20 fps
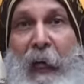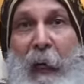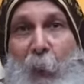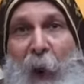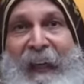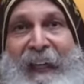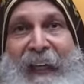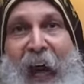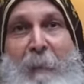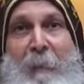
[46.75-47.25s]

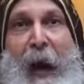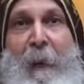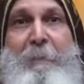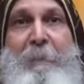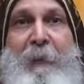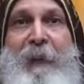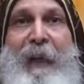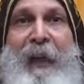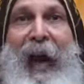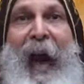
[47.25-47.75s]
will come up
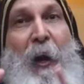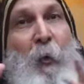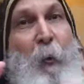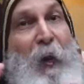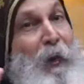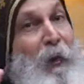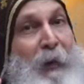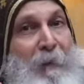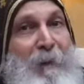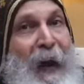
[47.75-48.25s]
and
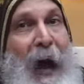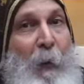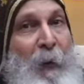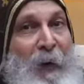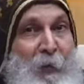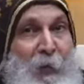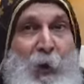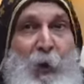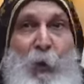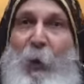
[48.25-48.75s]
will
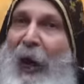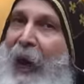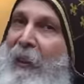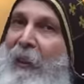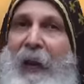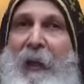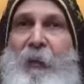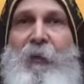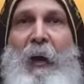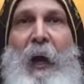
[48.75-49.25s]
devour you and
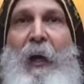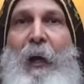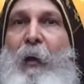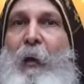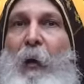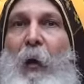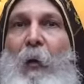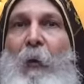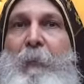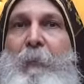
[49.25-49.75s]
the entire
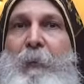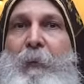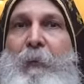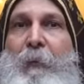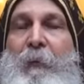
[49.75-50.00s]
globe.